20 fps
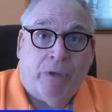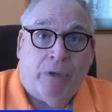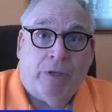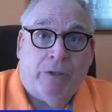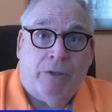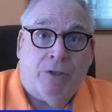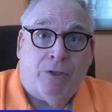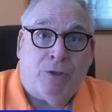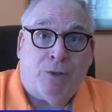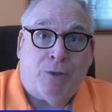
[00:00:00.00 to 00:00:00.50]

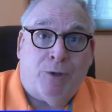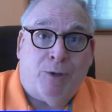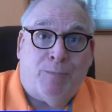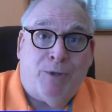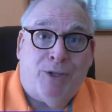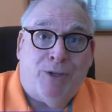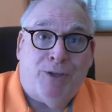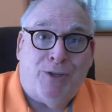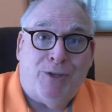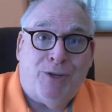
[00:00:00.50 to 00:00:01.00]
this is going to
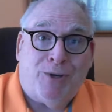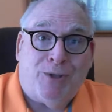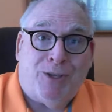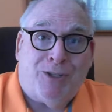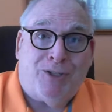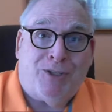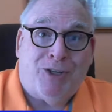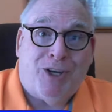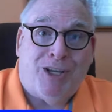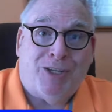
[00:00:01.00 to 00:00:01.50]
be the year
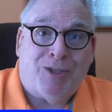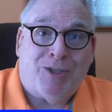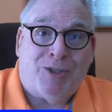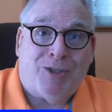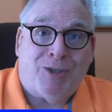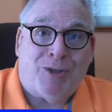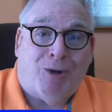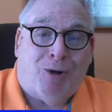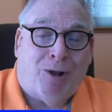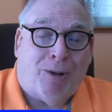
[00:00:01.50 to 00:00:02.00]
that changes
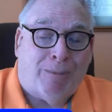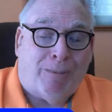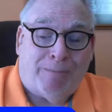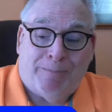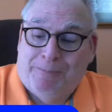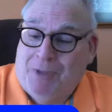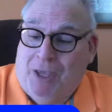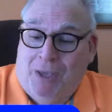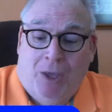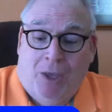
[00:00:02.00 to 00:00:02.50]
it all.
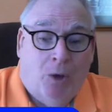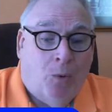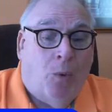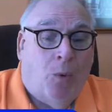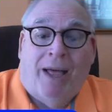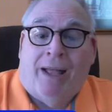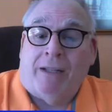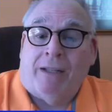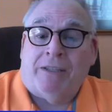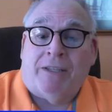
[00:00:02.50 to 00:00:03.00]

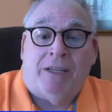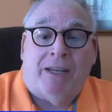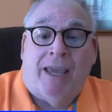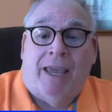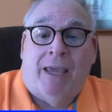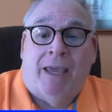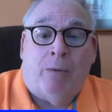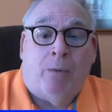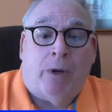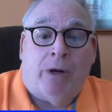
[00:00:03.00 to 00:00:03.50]
Well,
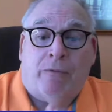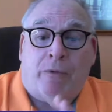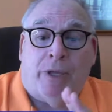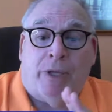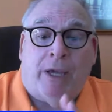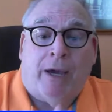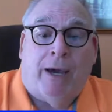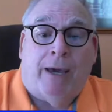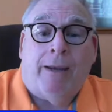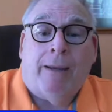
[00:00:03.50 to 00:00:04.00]
today, what have we
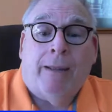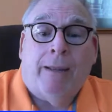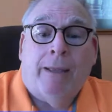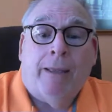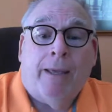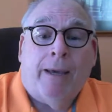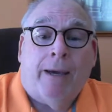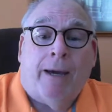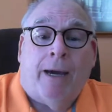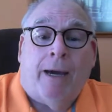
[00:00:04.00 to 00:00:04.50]
got?
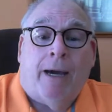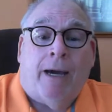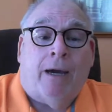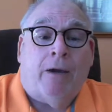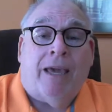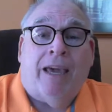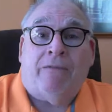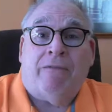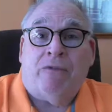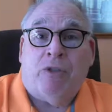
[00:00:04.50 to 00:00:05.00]

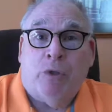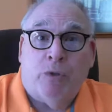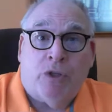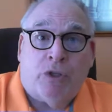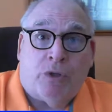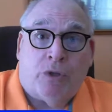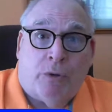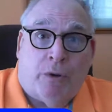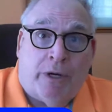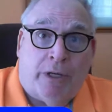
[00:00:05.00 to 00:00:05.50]
I have 2
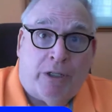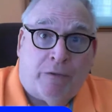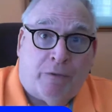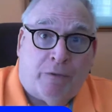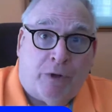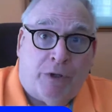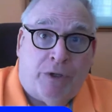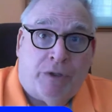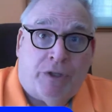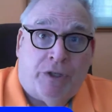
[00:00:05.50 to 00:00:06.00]
stories
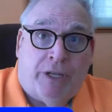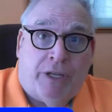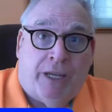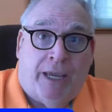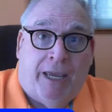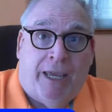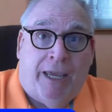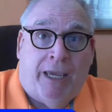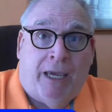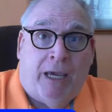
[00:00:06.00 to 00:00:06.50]
for you
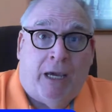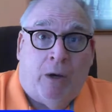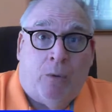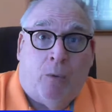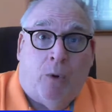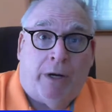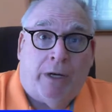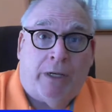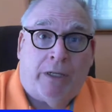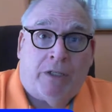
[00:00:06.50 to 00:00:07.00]
today.
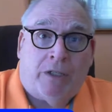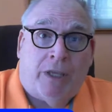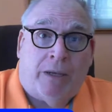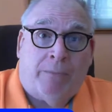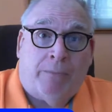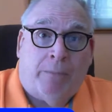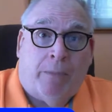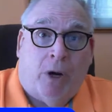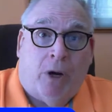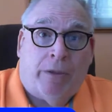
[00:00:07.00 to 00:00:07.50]
One is
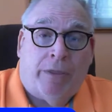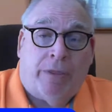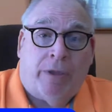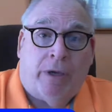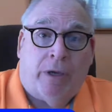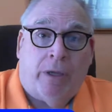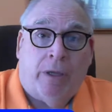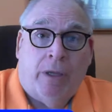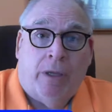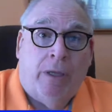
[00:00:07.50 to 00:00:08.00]
that
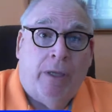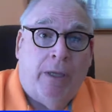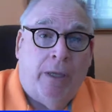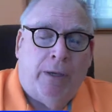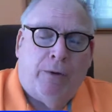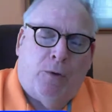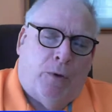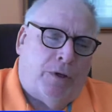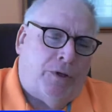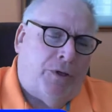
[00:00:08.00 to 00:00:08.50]
Martha,
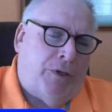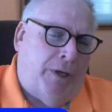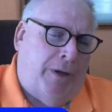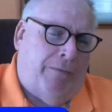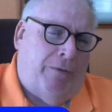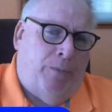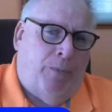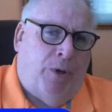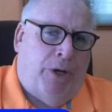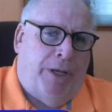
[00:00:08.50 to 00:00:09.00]
of course,
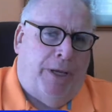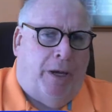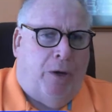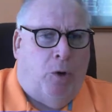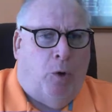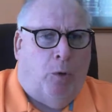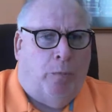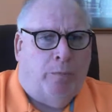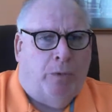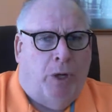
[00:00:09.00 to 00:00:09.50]
everybody I
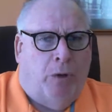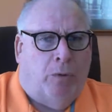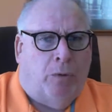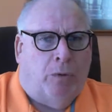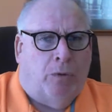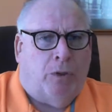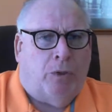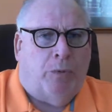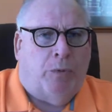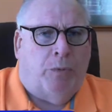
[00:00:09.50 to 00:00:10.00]
hope
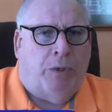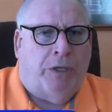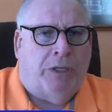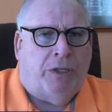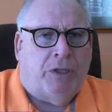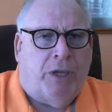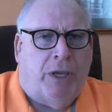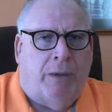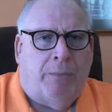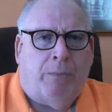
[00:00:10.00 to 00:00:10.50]
knows when we
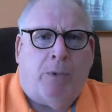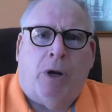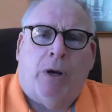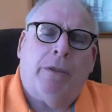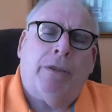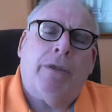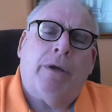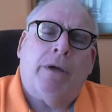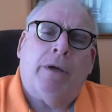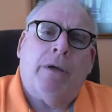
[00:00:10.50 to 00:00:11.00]
say
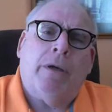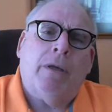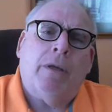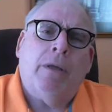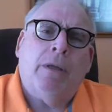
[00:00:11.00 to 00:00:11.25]
Martha,